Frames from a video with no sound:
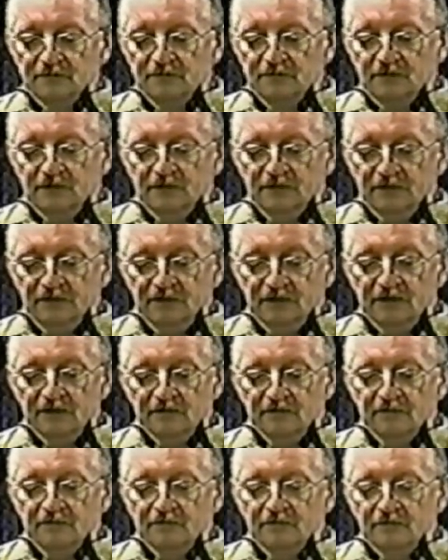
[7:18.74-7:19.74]
so that you now
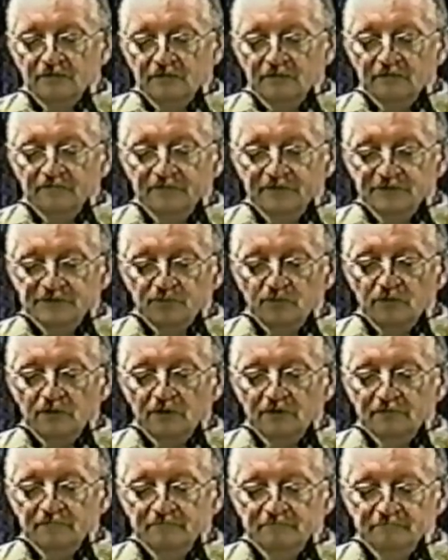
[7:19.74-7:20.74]
have two
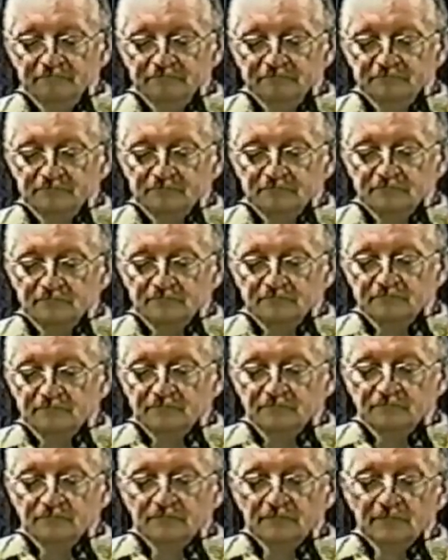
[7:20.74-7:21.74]
separate chambers.
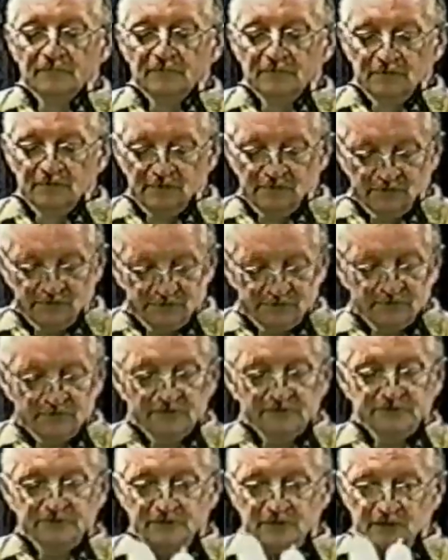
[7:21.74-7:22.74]
And because of the way
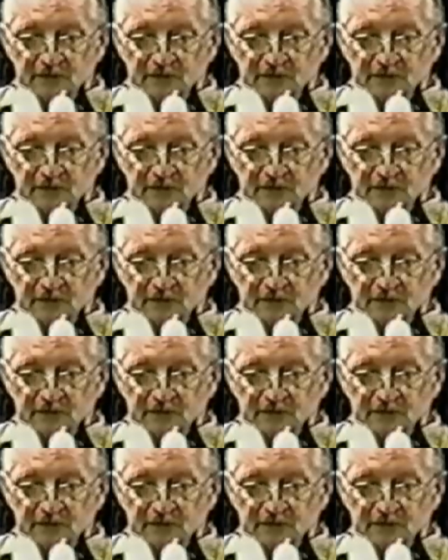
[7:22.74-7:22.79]
they break,